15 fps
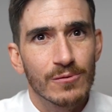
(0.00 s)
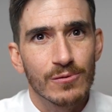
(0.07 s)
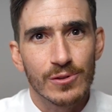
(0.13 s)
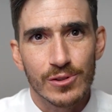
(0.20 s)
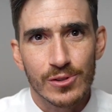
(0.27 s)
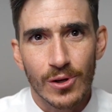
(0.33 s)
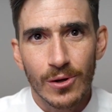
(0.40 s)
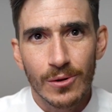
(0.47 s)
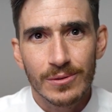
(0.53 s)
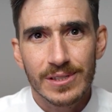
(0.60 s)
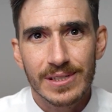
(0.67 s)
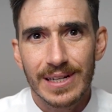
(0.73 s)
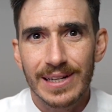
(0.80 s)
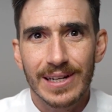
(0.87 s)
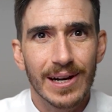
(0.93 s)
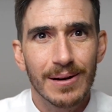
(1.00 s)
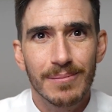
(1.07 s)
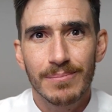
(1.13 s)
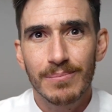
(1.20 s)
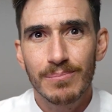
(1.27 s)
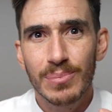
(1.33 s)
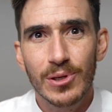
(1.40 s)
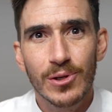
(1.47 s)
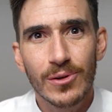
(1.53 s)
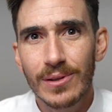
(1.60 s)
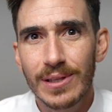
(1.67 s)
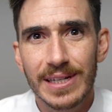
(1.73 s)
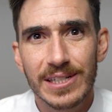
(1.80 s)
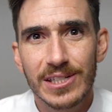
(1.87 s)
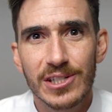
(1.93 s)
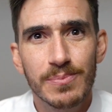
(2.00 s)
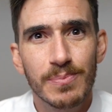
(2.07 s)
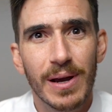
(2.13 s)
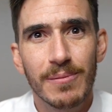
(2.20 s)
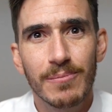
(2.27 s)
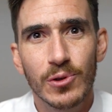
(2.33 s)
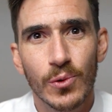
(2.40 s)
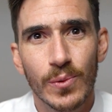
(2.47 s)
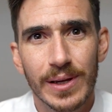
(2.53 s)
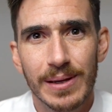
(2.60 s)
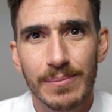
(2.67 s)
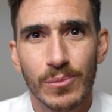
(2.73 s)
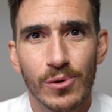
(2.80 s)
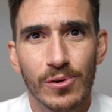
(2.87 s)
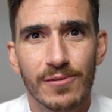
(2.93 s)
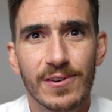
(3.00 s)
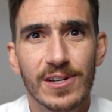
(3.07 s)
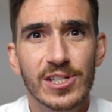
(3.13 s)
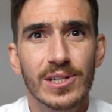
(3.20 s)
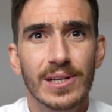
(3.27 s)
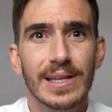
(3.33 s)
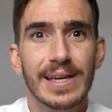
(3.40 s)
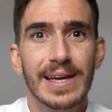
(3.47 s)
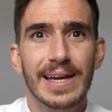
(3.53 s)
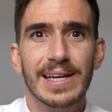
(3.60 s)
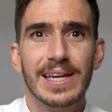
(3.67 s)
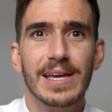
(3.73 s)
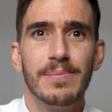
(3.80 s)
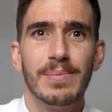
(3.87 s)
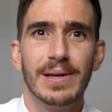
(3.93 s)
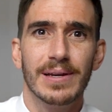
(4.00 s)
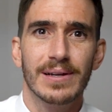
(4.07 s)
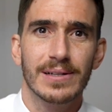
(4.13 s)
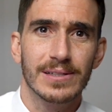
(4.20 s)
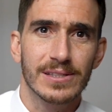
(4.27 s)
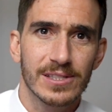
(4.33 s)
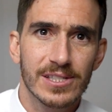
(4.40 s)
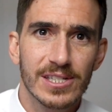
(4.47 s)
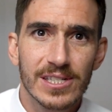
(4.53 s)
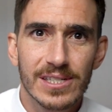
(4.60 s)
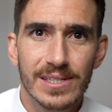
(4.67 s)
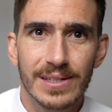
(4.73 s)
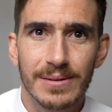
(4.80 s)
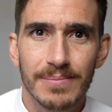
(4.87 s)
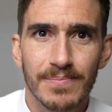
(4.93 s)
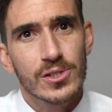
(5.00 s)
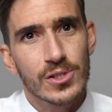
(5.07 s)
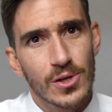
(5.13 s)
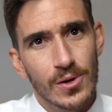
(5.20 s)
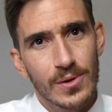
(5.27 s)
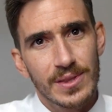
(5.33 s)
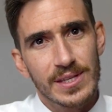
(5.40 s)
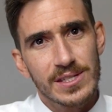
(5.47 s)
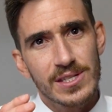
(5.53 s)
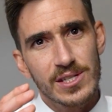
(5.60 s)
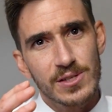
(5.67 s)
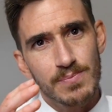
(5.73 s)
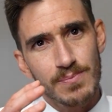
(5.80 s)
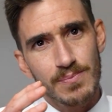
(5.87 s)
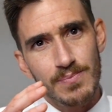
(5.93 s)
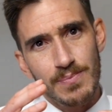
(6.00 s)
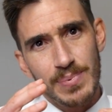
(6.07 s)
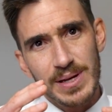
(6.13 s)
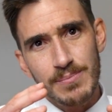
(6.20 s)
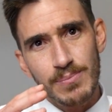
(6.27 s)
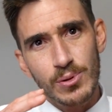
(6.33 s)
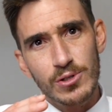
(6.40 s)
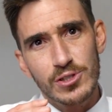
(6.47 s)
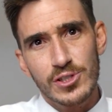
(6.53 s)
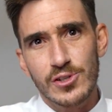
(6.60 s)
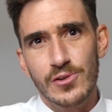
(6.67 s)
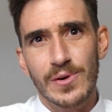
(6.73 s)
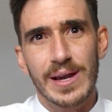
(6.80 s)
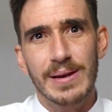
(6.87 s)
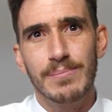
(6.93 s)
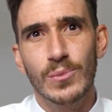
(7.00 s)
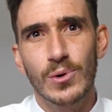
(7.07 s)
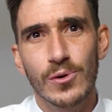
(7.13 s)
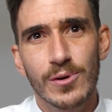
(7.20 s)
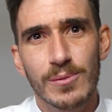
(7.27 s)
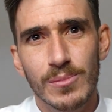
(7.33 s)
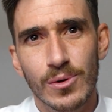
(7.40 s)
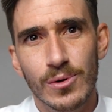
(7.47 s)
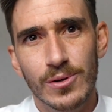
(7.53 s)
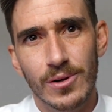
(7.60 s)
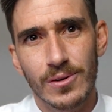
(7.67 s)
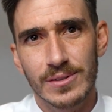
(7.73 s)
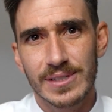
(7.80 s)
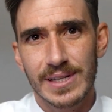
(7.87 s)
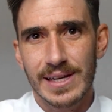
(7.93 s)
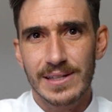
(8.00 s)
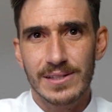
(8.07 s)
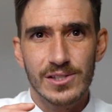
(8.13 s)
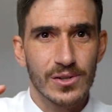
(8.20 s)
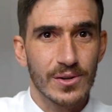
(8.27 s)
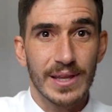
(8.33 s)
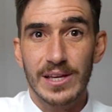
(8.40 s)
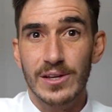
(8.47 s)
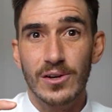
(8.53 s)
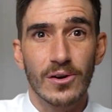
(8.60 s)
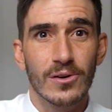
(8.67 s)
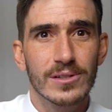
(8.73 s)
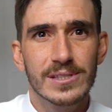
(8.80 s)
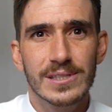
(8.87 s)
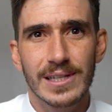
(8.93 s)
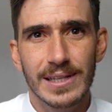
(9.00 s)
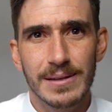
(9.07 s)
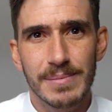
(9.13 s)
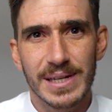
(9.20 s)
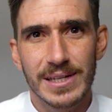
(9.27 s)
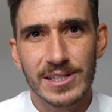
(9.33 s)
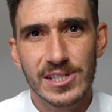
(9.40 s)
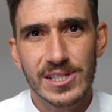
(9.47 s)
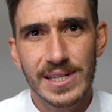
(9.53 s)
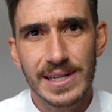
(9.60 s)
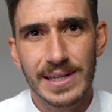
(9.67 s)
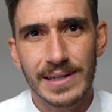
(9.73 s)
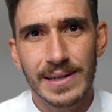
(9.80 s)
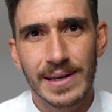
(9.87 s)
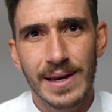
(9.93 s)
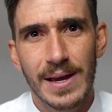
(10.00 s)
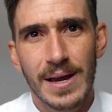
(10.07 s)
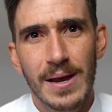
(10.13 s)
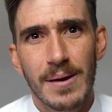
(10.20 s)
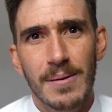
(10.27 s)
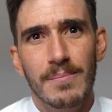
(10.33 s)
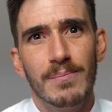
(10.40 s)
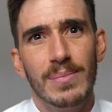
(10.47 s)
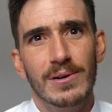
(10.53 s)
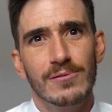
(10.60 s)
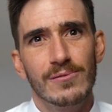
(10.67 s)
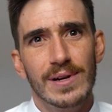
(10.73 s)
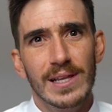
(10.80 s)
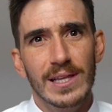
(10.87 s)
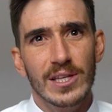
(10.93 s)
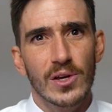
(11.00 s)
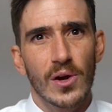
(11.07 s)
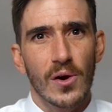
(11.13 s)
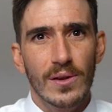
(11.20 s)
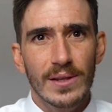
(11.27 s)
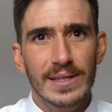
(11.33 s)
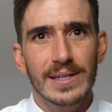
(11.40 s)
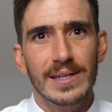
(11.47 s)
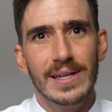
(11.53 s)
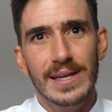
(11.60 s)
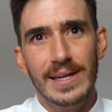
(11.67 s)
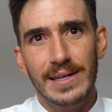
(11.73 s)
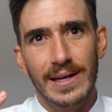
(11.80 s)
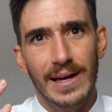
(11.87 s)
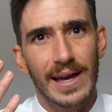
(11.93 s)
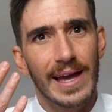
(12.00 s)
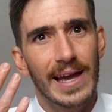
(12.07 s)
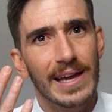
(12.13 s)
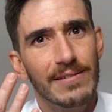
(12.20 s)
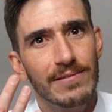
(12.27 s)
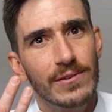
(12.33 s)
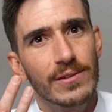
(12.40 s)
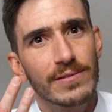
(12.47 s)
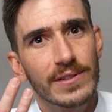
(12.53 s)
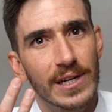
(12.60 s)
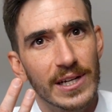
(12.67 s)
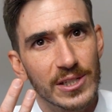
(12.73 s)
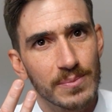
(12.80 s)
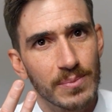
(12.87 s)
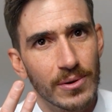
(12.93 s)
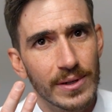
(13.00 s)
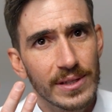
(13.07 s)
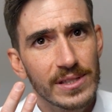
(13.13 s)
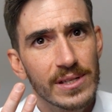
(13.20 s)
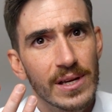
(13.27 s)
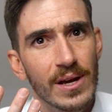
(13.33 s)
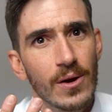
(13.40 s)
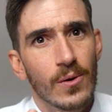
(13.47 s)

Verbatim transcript: results can come purely just by doing it more efficiently and keeping it consistent. So there's this big push to create more and more content so that you're constantly being seen. But really, you only need a handful of touch points